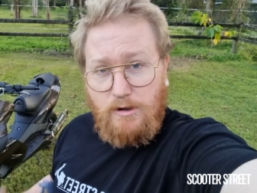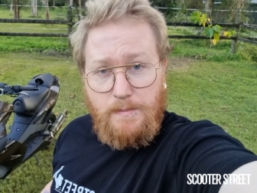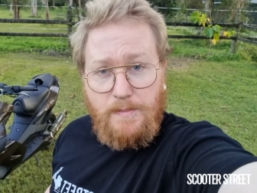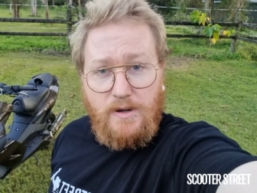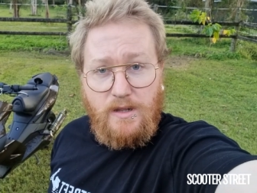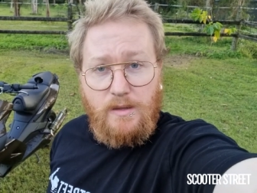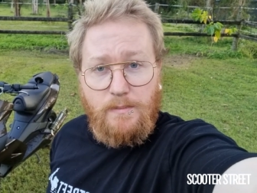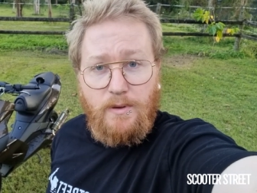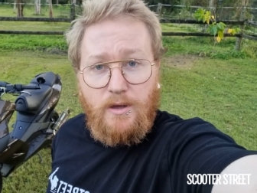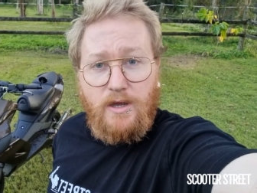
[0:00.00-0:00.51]

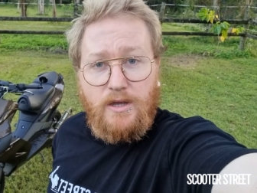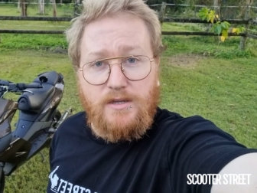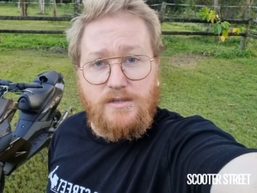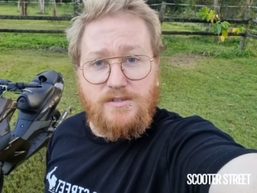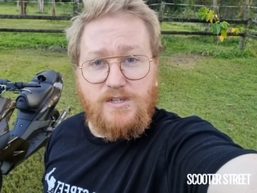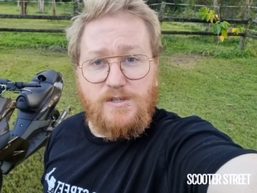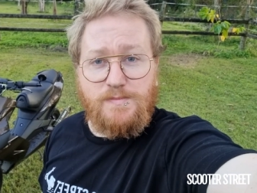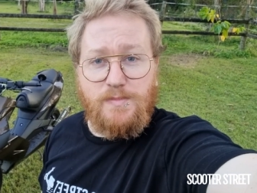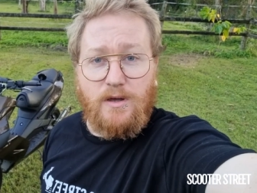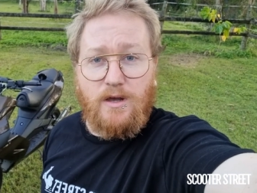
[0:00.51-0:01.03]
rip into the bike,
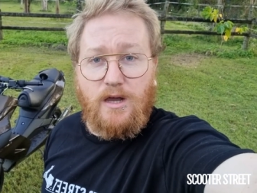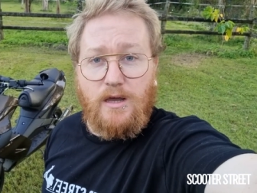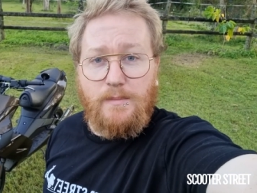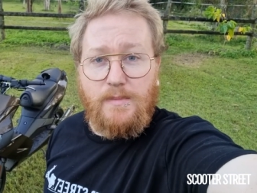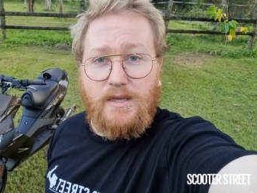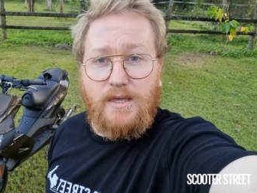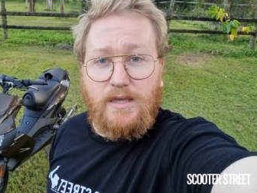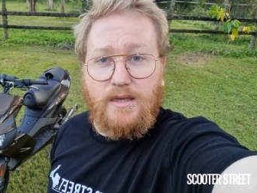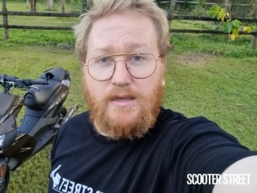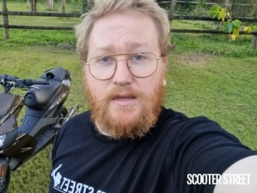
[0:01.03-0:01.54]
it's just
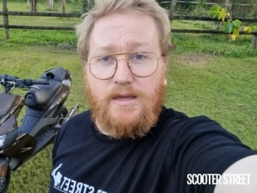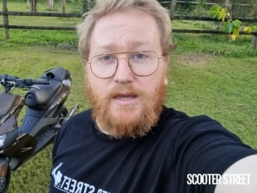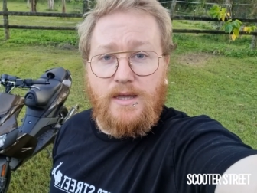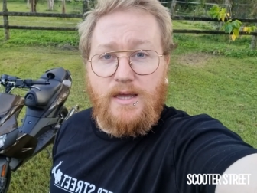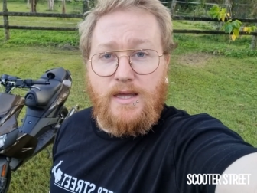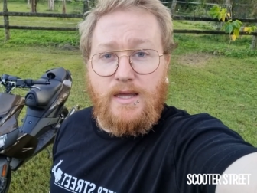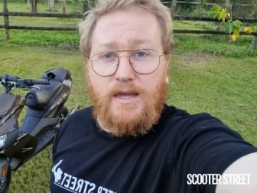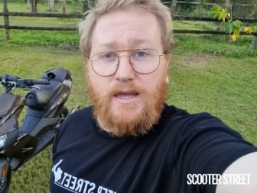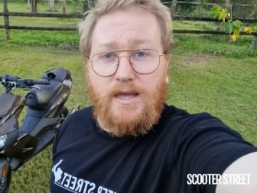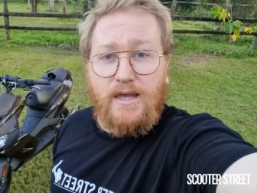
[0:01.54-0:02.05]
behind me here,
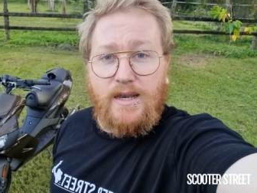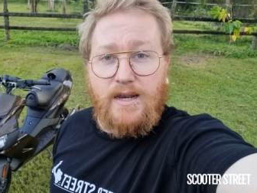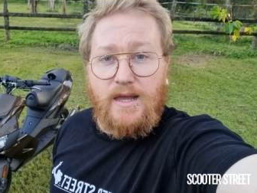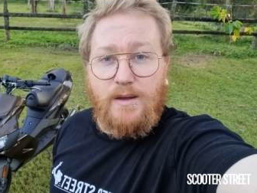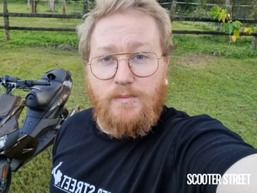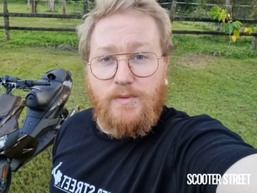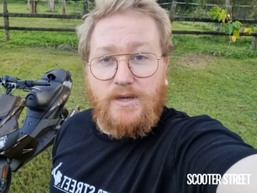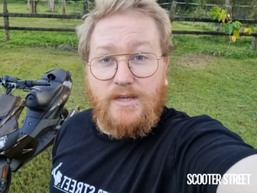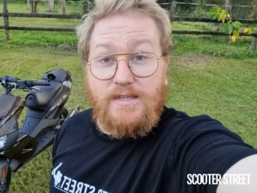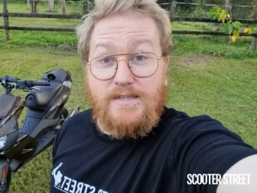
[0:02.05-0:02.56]
and
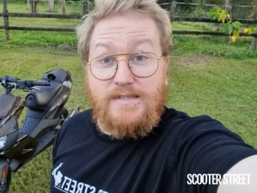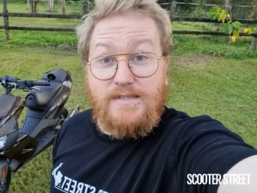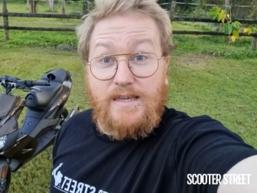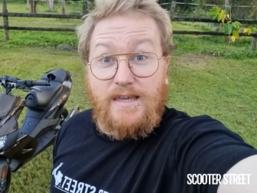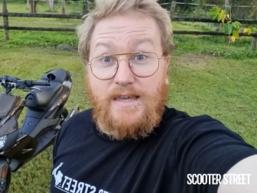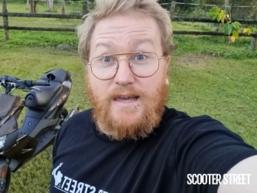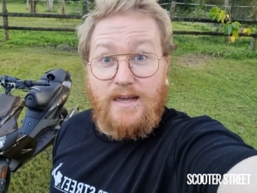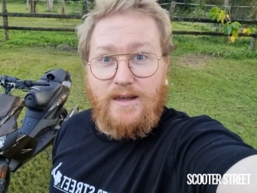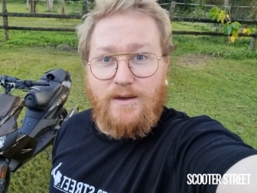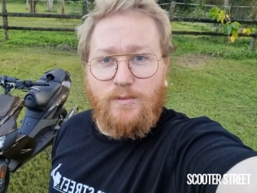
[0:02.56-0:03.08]
um, we can
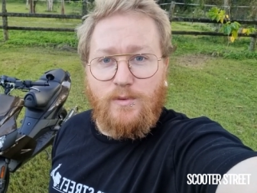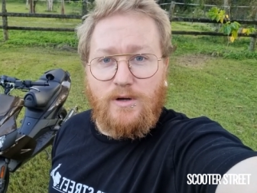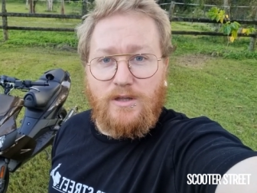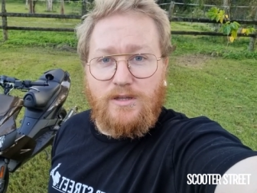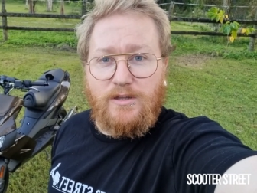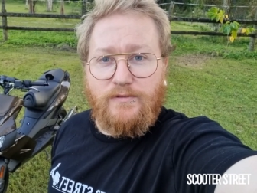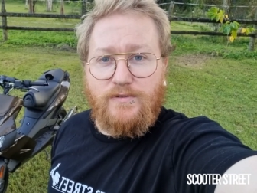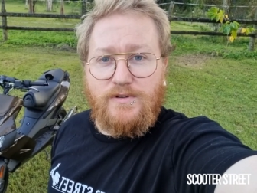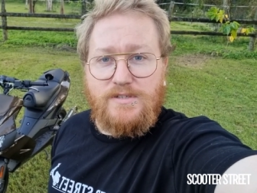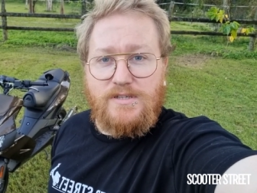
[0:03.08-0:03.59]
see uh, what
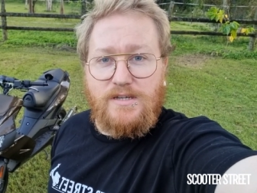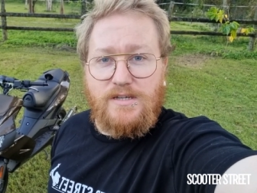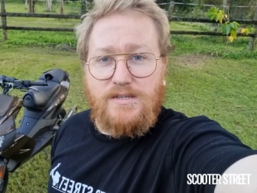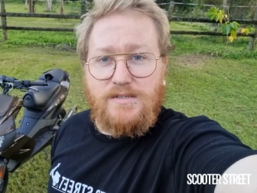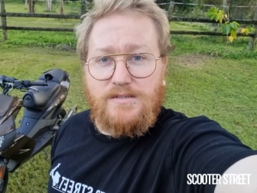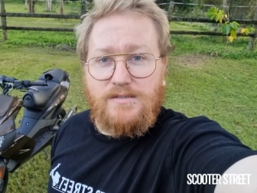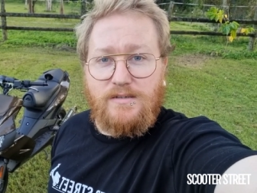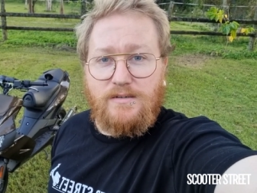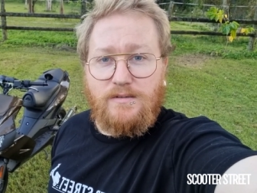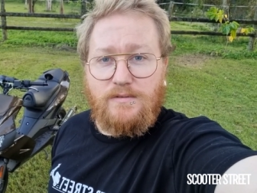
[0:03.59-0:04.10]
a difference it
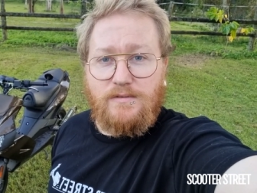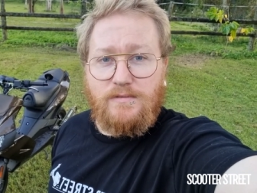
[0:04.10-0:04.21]
is.